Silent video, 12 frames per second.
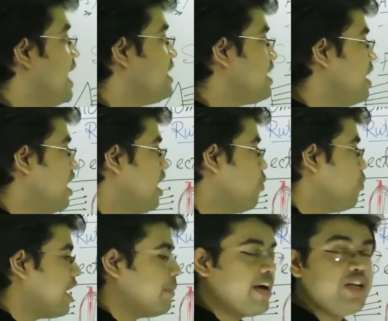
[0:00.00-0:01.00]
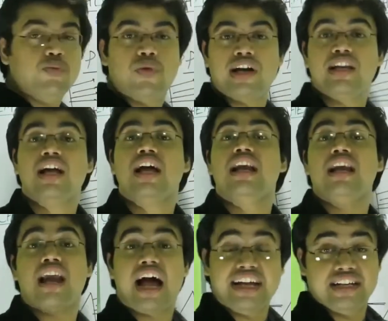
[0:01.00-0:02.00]
get one by one
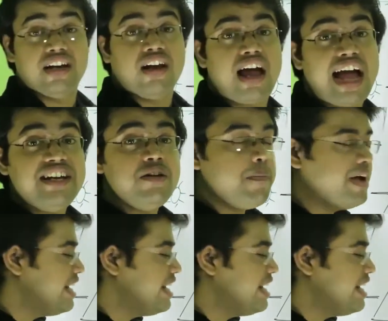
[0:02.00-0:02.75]
line. Line